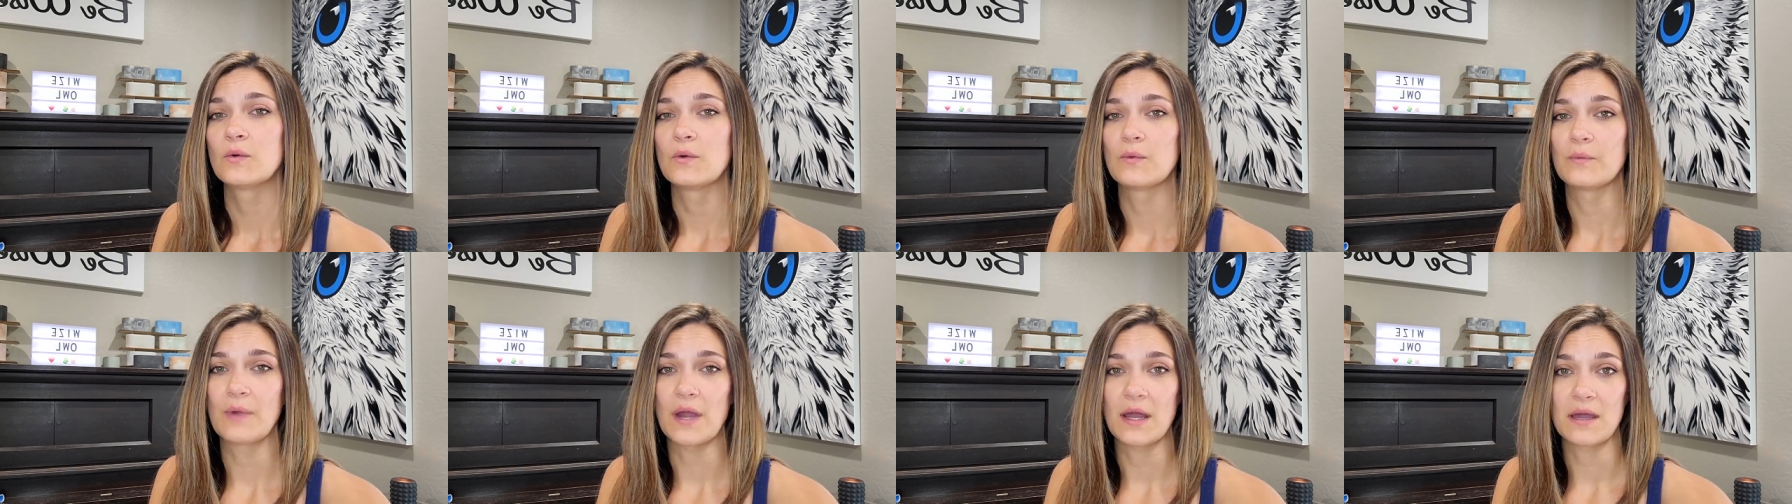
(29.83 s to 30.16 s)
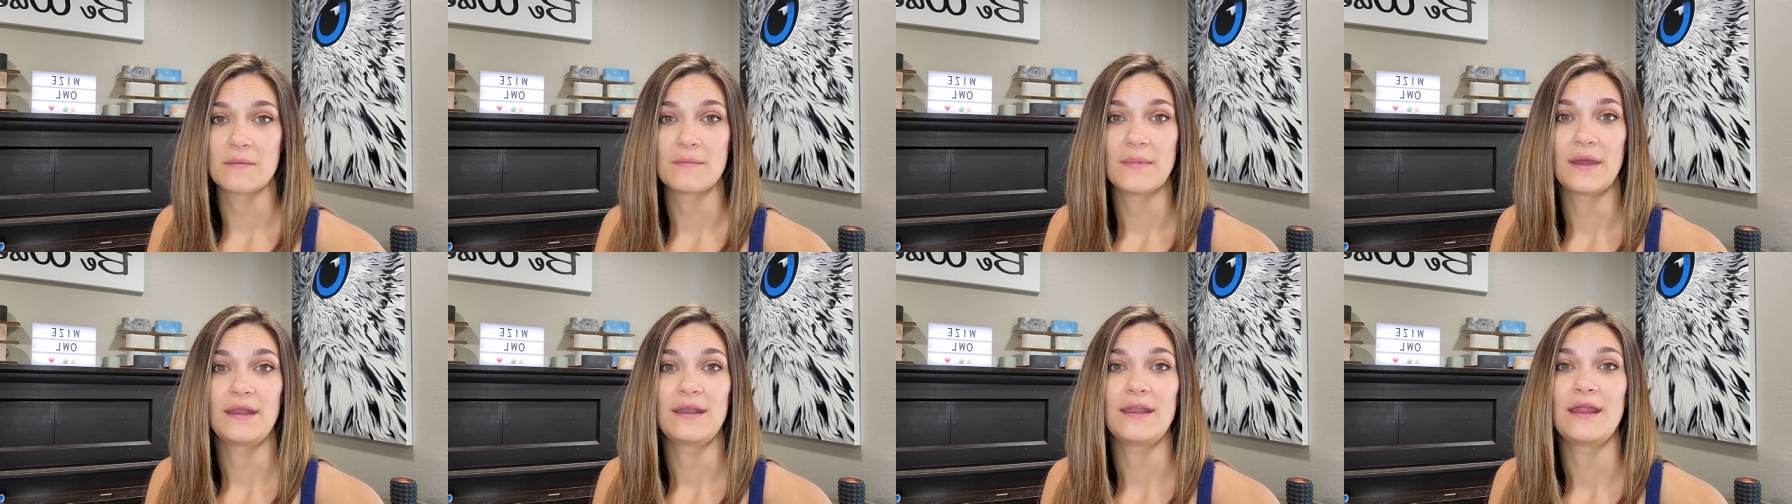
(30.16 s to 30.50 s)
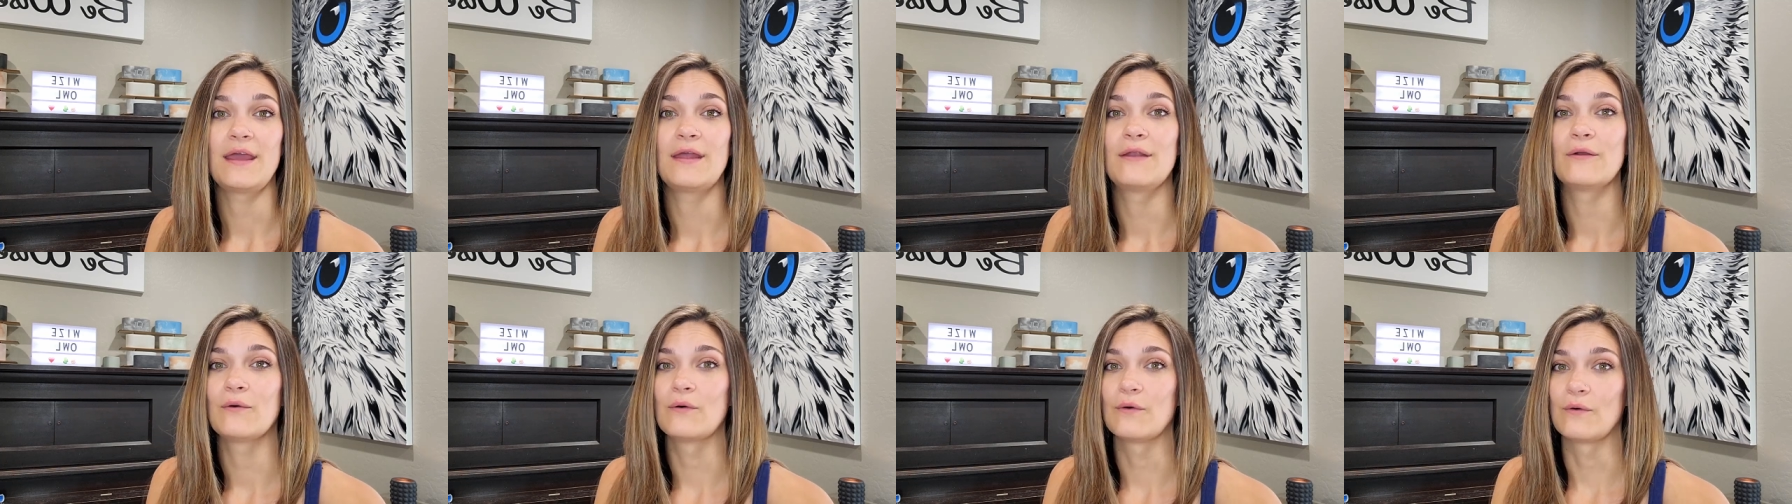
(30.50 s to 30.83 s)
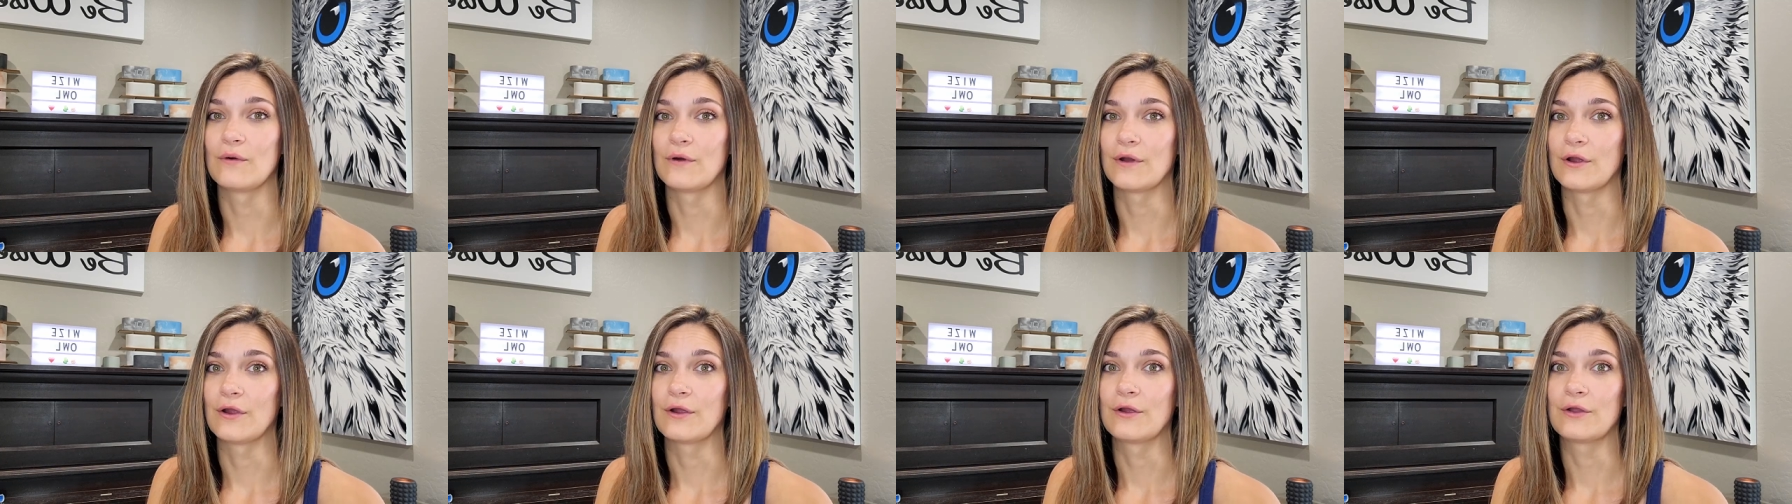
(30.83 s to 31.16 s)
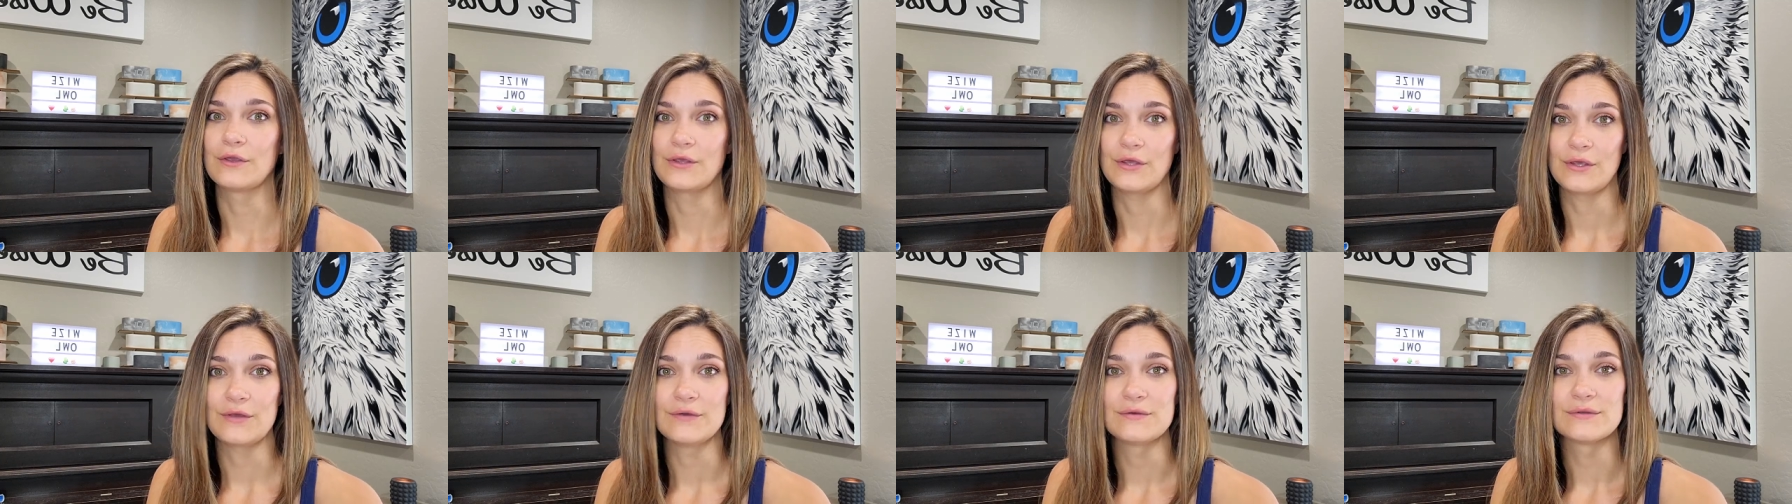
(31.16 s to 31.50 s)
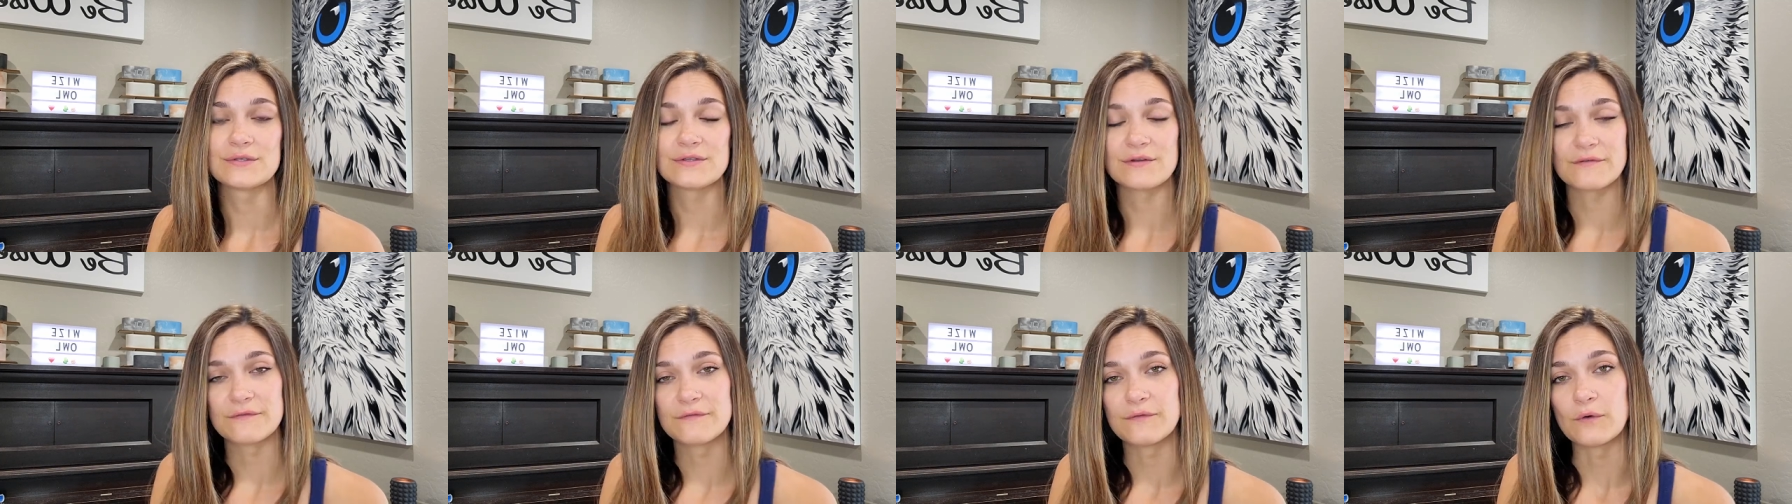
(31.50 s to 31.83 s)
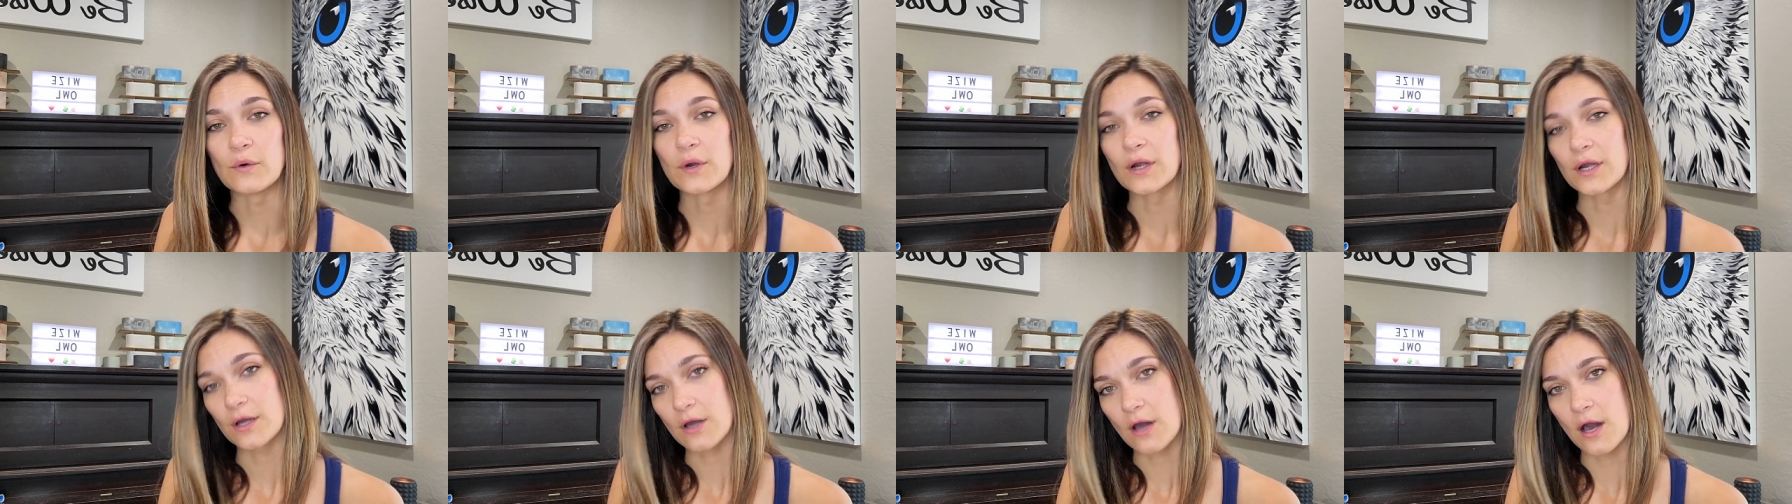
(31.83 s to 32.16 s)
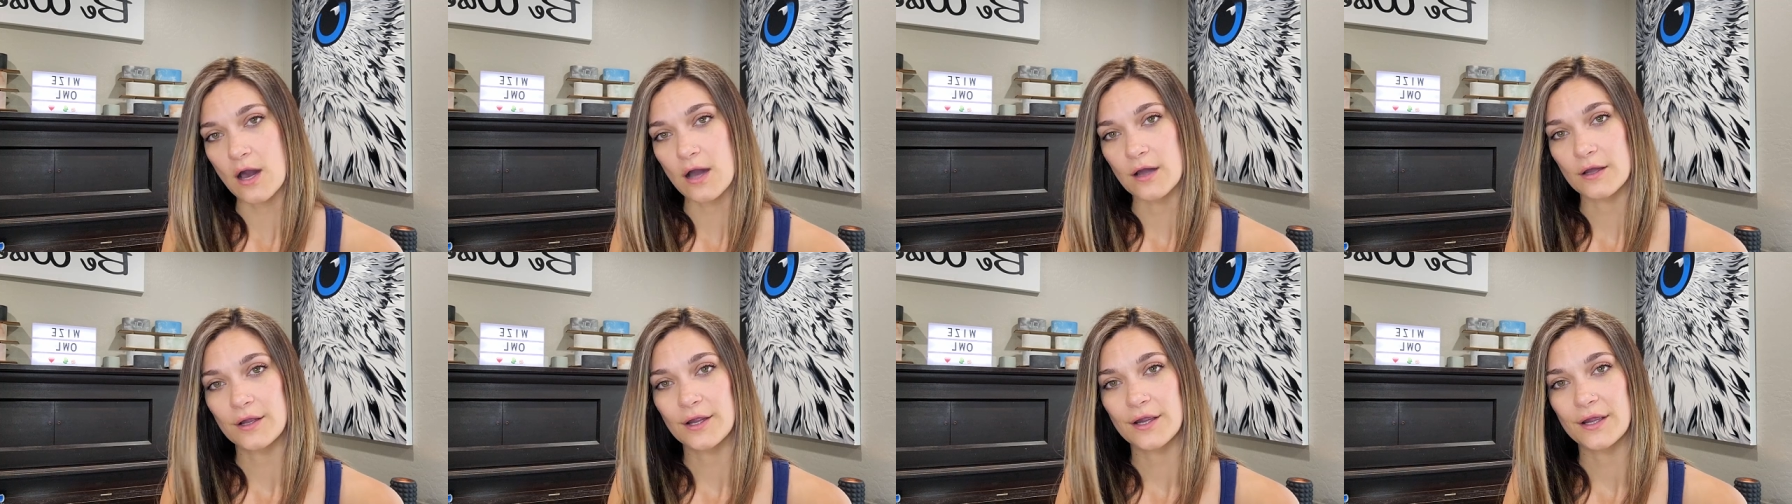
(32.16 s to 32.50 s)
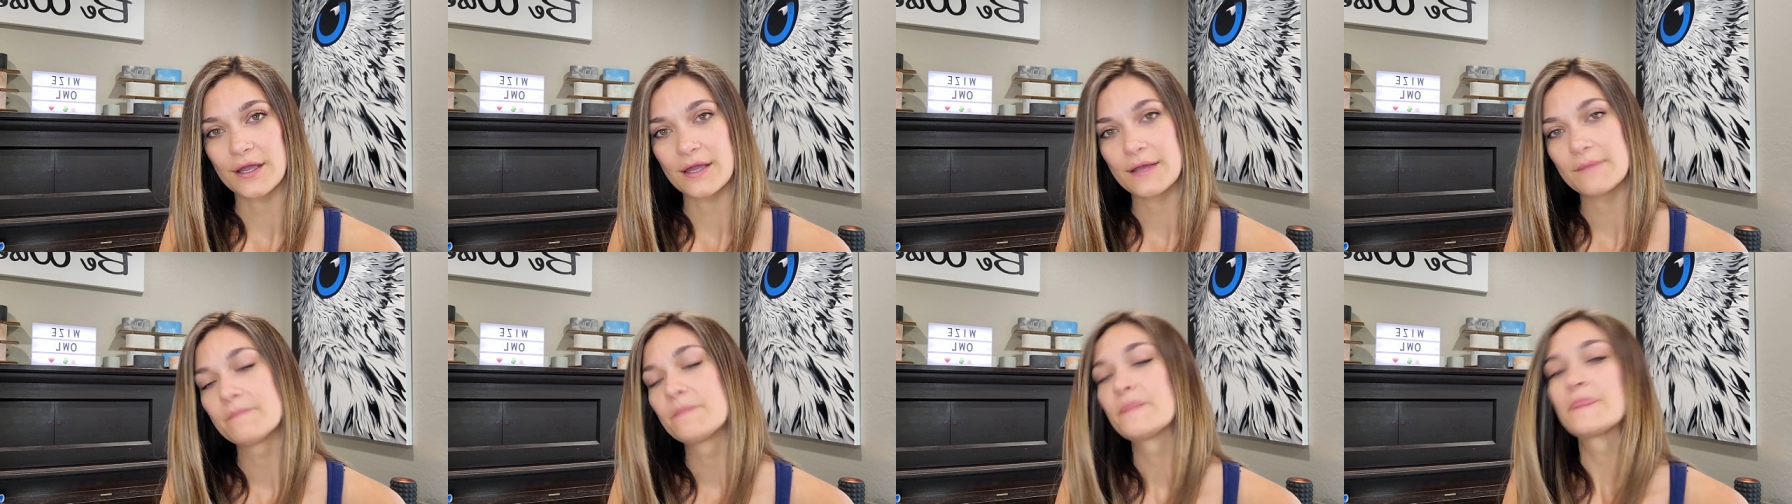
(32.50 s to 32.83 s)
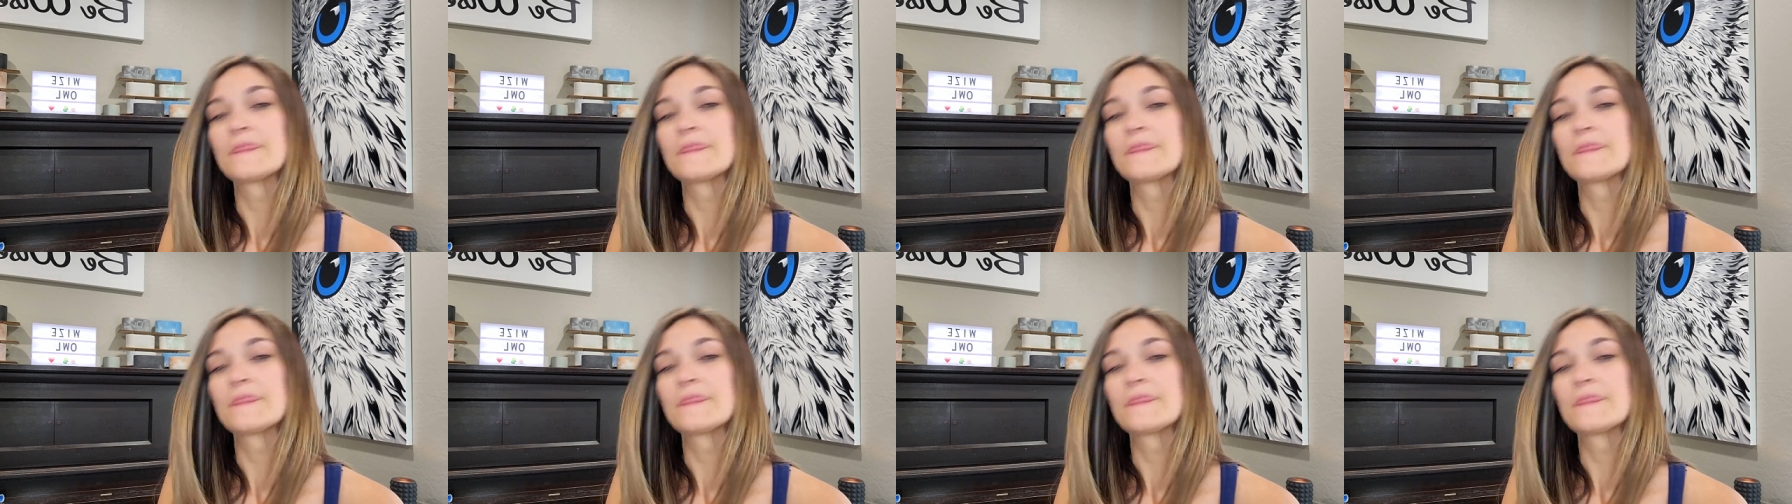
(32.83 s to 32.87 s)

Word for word: recommended or used for concrete.